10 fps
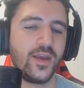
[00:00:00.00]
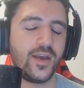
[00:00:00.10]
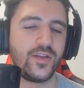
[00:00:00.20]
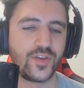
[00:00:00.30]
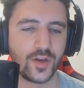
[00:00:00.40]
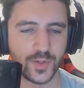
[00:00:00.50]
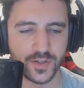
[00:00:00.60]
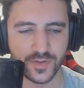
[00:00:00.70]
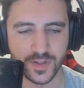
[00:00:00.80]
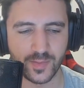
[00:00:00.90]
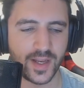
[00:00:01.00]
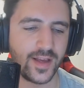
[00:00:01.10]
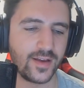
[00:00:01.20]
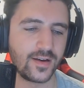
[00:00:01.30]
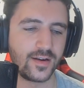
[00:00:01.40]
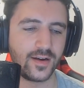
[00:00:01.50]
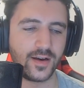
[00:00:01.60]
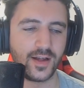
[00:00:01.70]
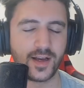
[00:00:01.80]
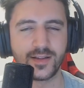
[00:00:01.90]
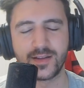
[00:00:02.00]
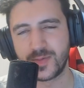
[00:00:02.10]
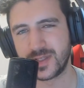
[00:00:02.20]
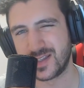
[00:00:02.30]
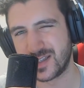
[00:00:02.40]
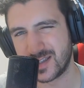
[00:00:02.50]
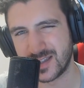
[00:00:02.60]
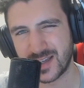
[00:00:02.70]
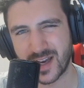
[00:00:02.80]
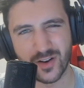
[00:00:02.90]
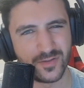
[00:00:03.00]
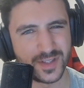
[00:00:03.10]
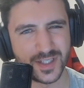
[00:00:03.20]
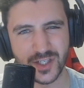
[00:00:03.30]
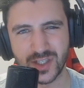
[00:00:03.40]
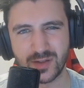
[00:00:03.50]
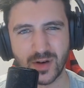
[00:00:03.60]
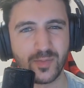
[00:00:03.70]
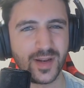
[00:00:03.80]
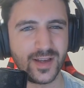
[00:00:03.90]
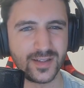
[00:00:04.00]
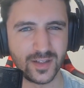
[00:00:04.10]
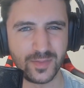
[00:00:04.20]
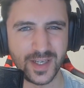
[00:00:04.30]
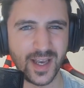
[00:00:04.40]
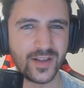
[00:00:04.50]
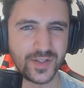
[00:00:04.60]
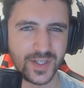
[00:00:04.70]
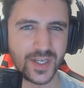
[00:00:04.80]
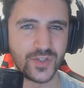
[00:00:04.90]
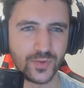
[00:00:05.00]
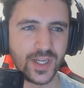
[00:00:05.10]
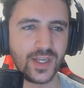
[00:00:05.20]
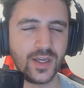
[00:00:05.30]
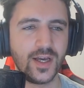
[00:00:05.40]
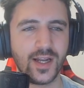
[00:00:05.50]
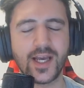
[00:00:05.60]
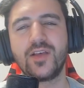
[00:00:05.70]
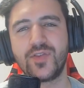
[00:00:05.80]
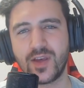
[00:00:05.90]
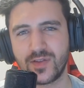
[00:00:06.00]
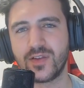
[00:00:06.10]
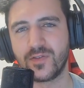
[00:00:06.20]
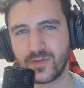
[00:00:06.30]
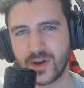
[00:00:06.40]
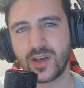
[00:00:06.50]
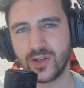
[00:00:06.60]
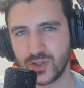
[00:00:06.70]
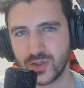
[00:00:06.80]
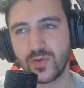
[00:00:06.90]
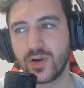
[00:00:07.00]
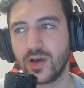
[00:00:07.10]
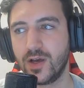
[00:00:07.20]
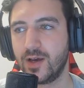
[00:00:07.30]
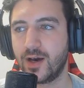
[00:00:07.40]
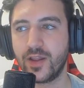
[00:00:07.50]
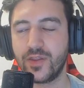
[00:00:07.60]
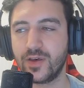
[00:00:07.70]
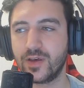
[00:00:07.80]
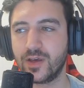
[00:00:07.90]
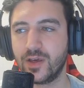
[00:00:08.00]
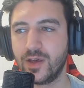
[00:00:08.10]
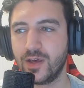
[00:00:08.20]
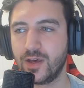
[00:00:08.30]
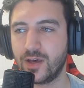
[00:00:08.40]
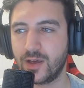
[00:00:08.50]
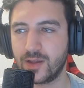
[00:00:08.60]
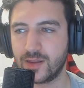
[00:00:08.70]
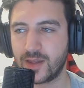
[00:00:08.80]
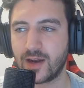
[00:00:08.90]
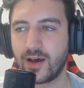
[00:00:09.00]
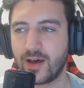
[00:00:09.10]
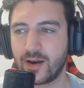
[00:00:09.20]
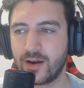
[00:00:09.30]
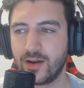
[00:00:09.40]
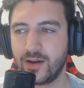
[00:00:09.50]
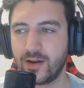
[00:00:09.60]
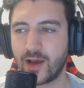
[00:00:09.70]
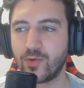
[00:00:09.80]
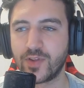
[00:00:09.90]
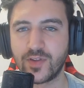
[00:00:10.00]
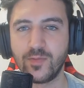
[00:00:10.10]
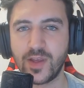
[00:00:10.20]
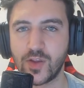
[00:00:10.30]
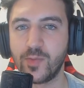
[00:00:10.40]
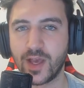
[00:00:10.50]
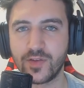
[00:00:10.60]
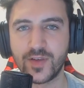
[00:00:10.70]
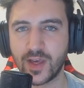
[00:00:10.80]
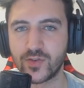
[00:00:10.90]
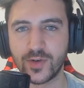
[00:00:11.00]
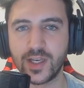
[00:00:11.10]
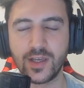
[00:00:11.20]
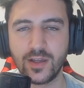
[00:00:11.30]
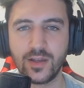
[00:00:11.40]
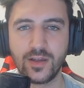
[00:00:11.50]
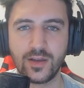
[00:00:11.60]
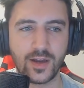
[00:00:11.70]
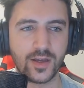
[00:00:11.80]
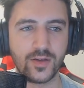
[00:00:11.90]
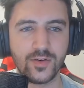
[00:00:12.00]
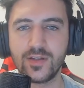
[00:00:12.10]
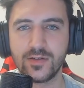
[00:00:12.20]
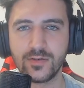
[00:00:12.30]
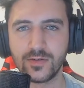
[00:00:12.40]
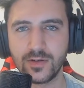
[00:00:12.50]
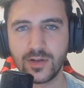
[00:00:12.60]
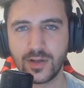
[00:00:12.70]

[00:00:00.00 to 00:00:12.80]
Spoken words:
in terms of the player. There's been this entire conversation about players not being LCS ready. Like, LCS is a fucking joke. I think there are, like, what does it mean to be LCS ready? Like, you need to